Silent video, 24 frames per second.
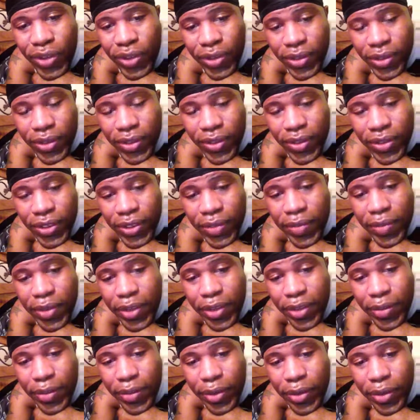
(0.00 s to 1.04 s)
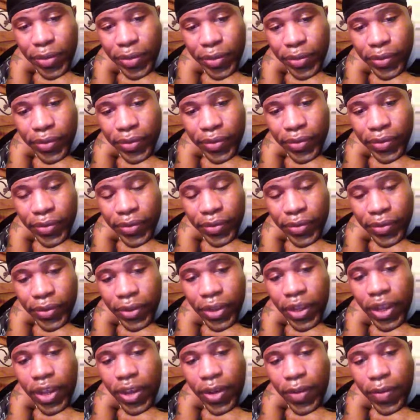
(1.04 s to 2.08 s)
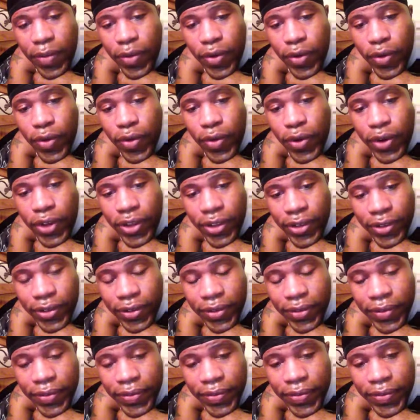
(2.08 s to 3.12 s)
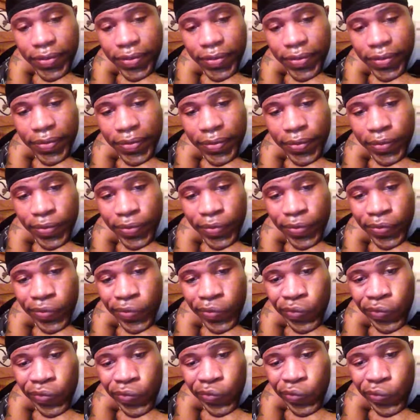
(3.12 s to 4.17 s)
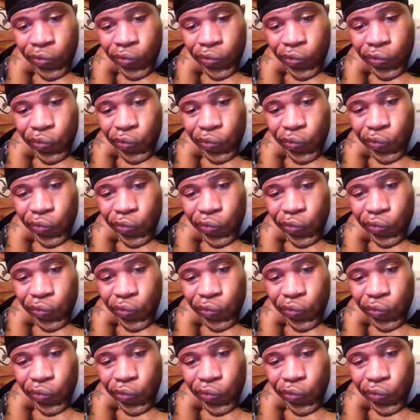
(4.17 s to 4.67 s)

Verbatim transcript: sure, some other people. Oh, McCoy. Hmm.